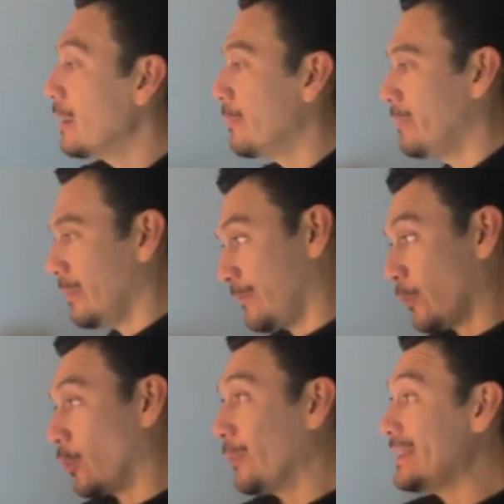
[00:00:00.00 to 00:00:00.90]

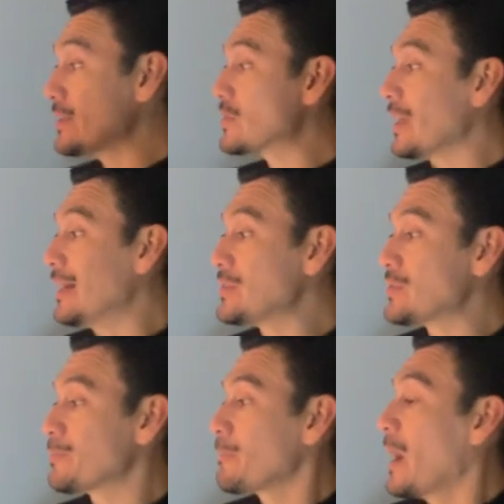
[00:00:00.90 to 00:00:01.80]
before we
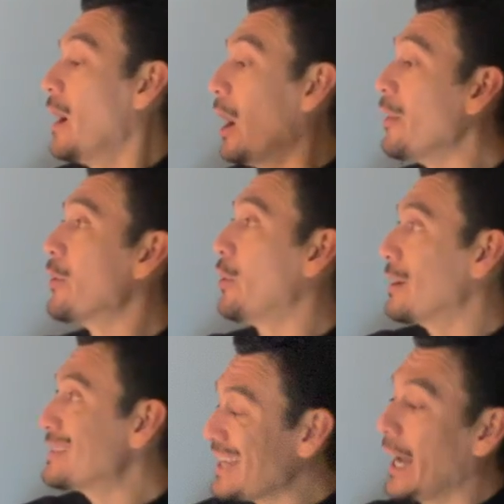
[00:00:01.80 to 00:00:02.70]
discuss
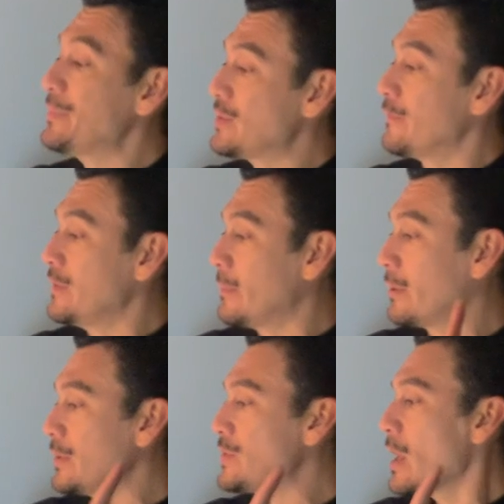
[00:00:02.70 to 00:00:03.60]
other types of
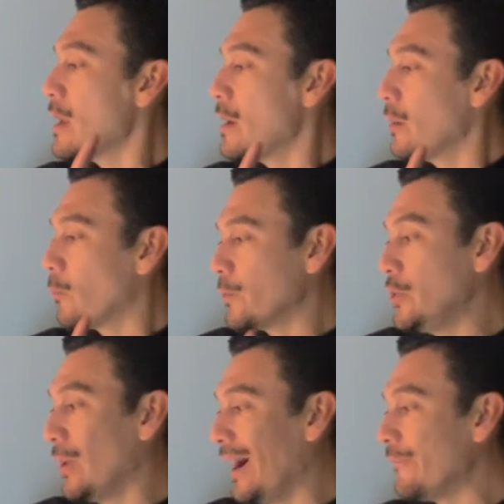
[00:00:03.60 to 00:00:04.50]
numbers,
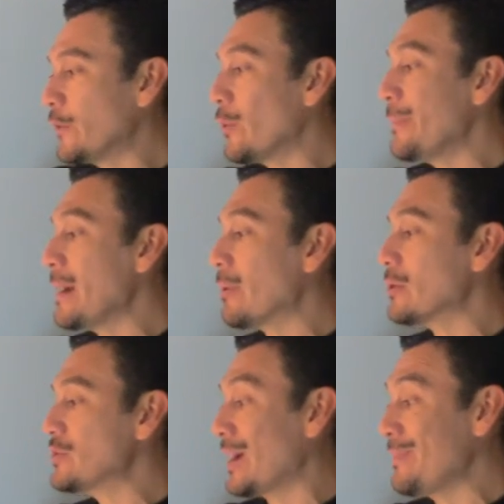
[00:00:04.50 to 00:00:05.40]
you have to remember
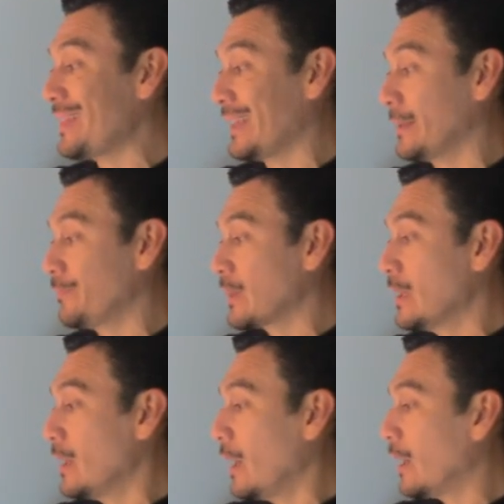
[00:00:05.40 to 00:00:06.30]
something,
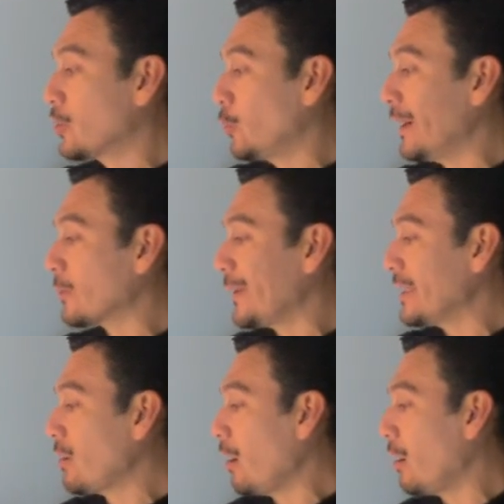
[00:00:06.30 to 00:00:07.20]
a quick
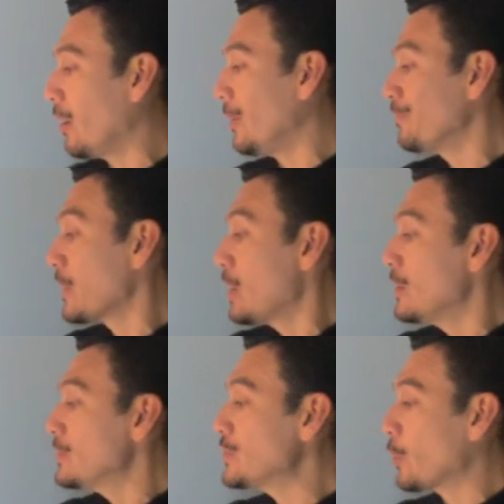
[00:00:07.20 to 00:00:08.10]
recall.
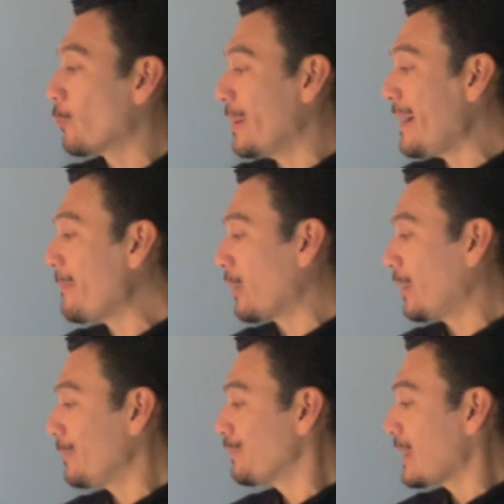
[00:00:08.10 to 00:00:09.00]
So
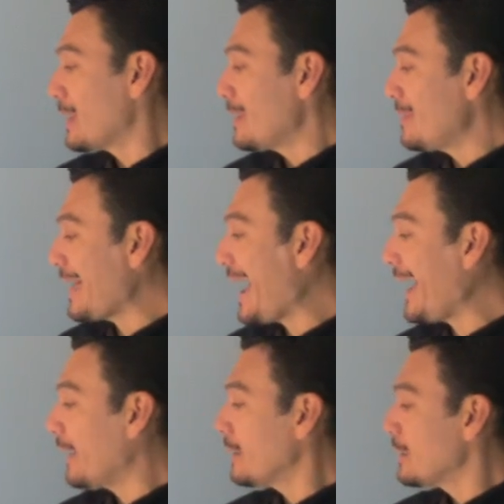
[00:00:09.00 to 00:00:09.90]
remember
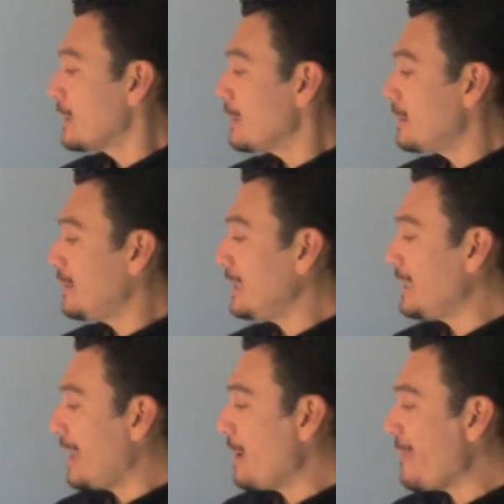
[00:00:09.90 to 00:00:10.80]
that
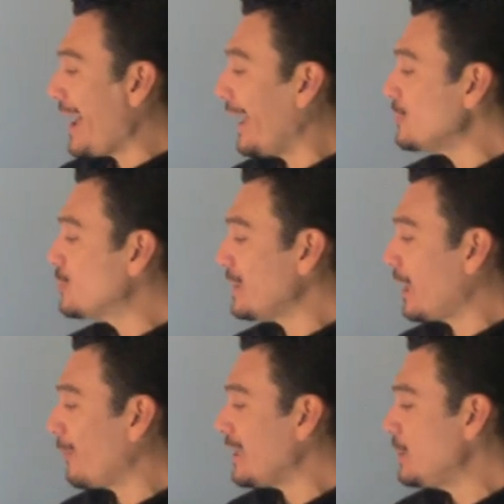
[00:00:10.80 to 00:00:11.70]
the
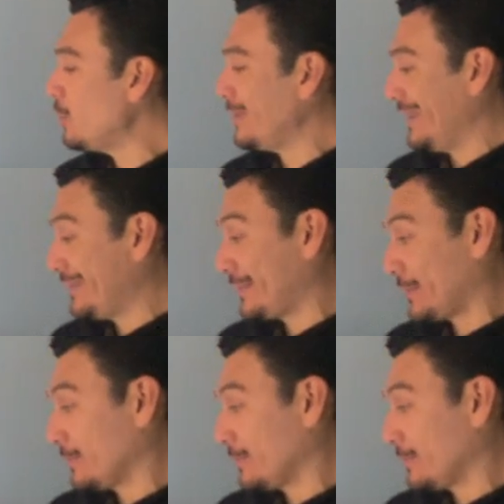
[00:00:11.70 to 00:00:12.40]
imaginary unit